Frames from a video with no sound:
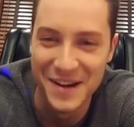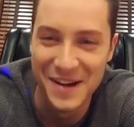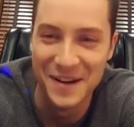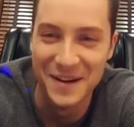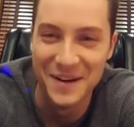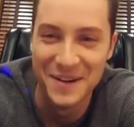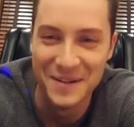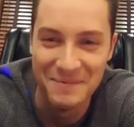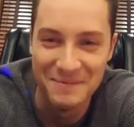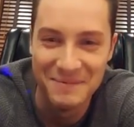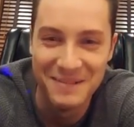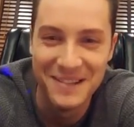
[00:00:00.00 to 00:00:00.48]

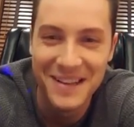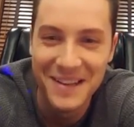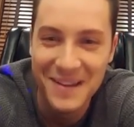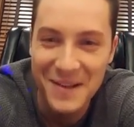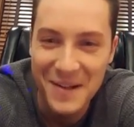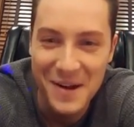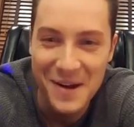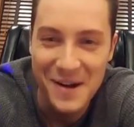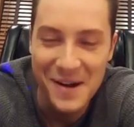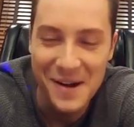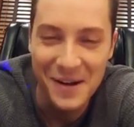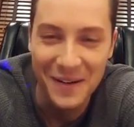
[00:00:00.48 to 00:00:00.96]
time.
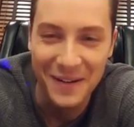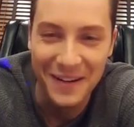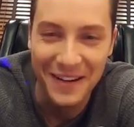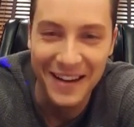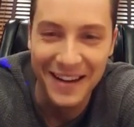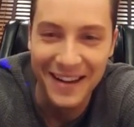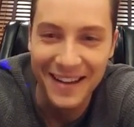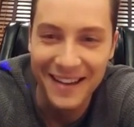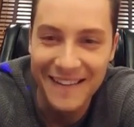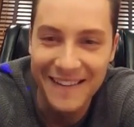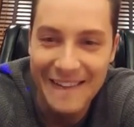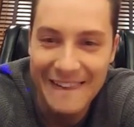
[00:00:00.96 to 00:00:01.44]

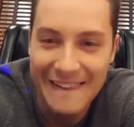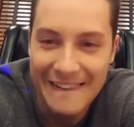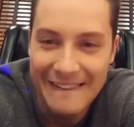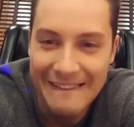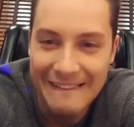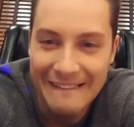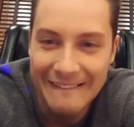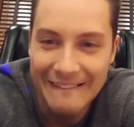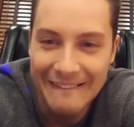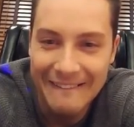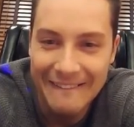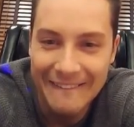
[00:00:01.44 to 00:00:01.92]
Okay.
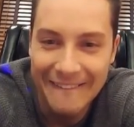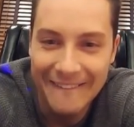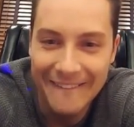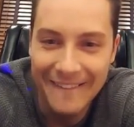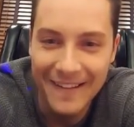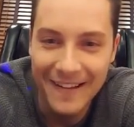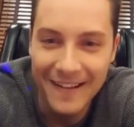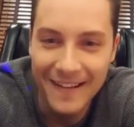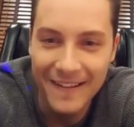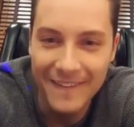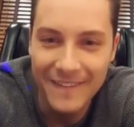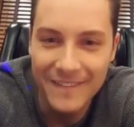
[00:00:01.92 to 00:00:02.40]

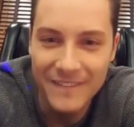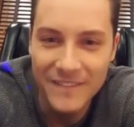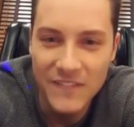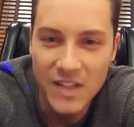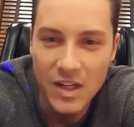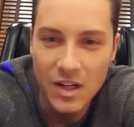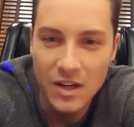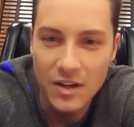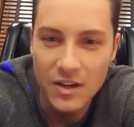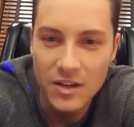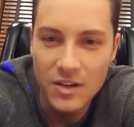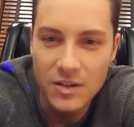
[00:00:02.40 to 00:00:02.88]

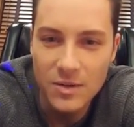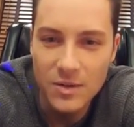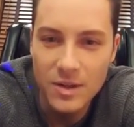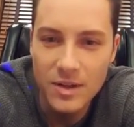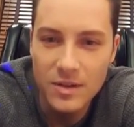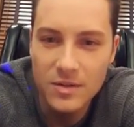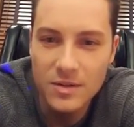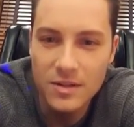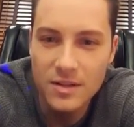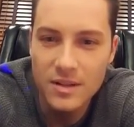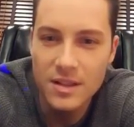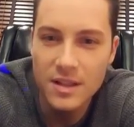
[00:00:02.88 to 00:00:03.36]
Are you
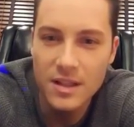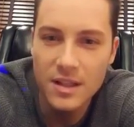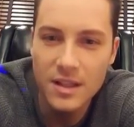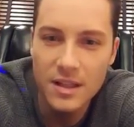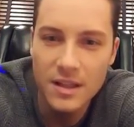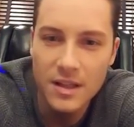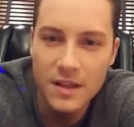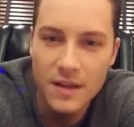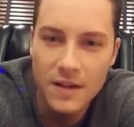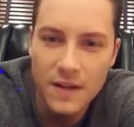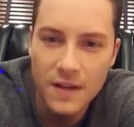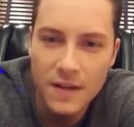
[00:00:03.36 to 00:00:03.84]

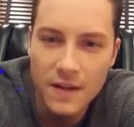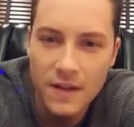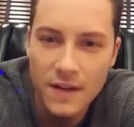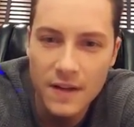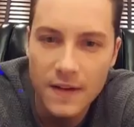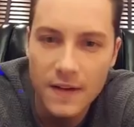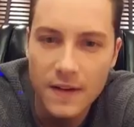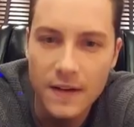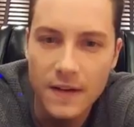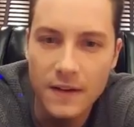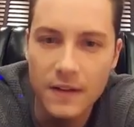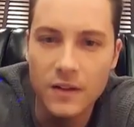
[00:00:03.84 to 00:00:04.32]
interested
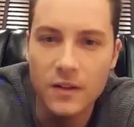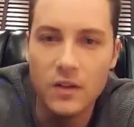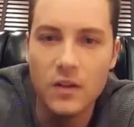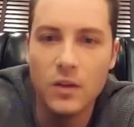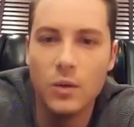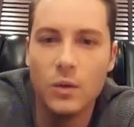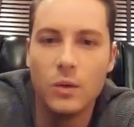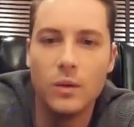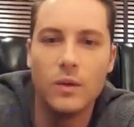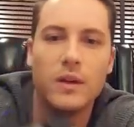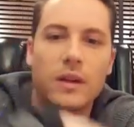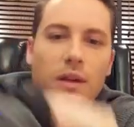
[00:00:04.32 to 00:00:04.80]
in
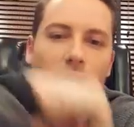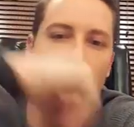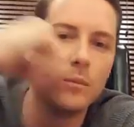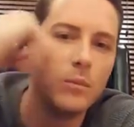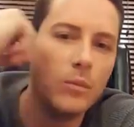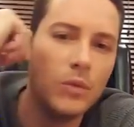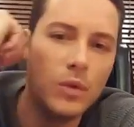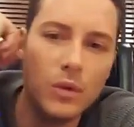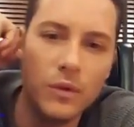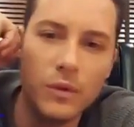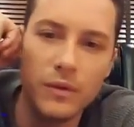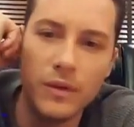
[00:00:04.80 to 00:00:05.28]

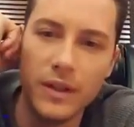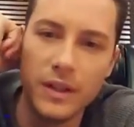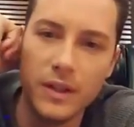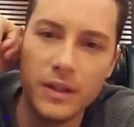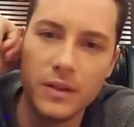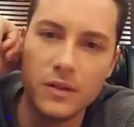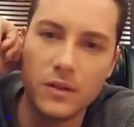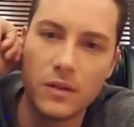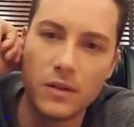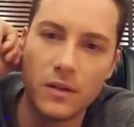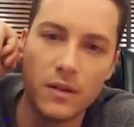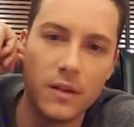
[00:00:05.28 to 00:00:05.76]
doing
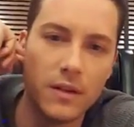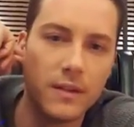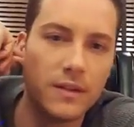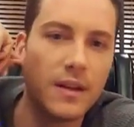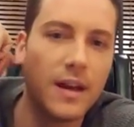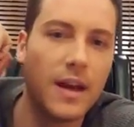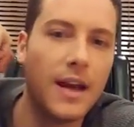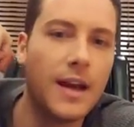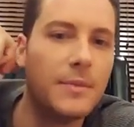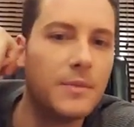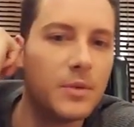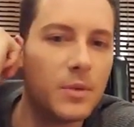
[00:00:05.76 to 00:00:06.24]
movies during the
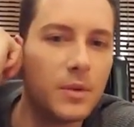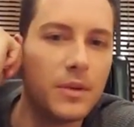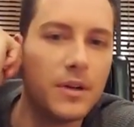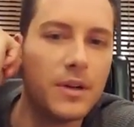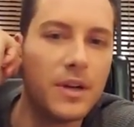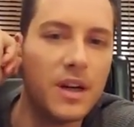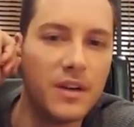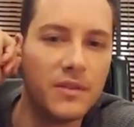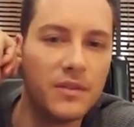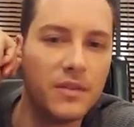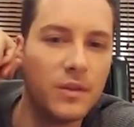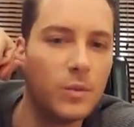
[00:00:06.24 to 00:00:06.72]
times when
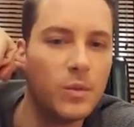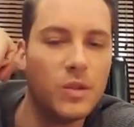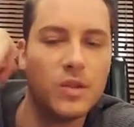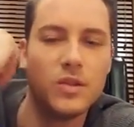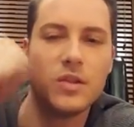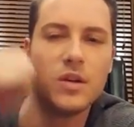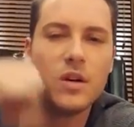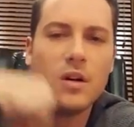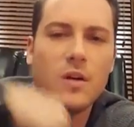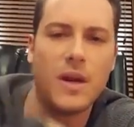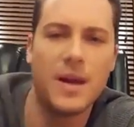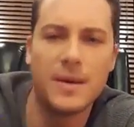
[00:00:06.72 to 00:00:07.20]
you're not filming
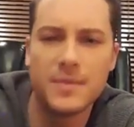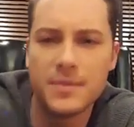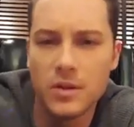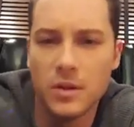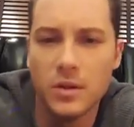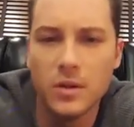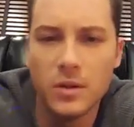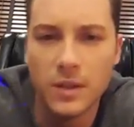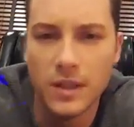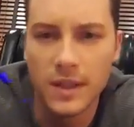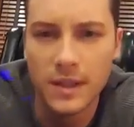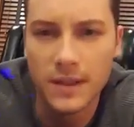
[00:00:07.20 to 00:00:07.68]
the show?
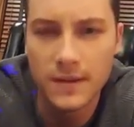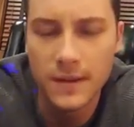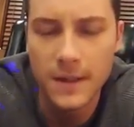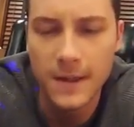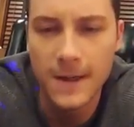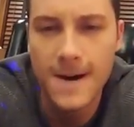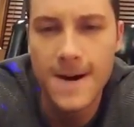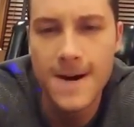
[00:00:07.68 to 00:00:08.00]
Absolutely.